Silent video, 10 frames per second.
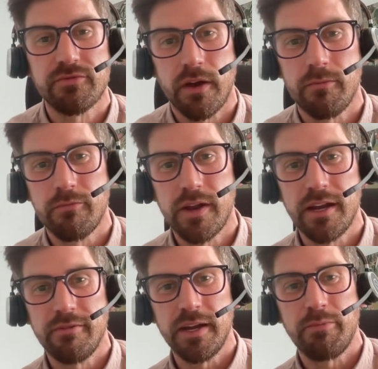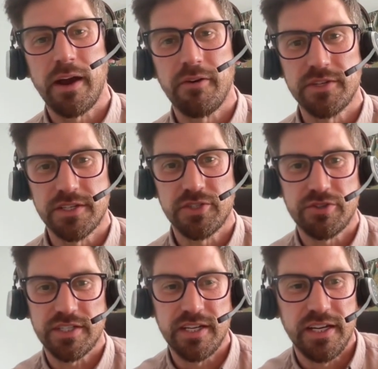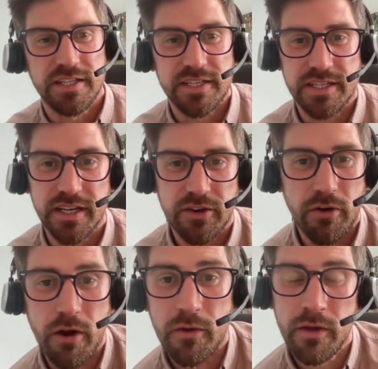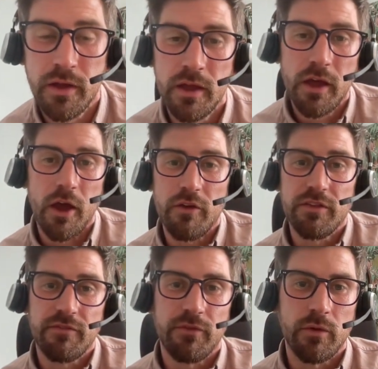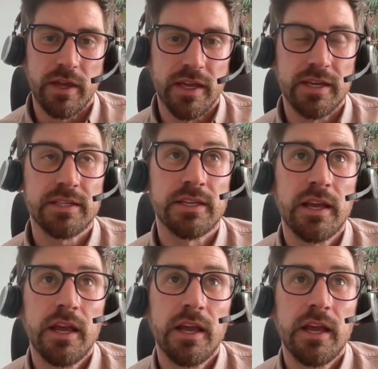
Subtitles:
I'm really, really proud as a trustee to see it grow over the 4 years.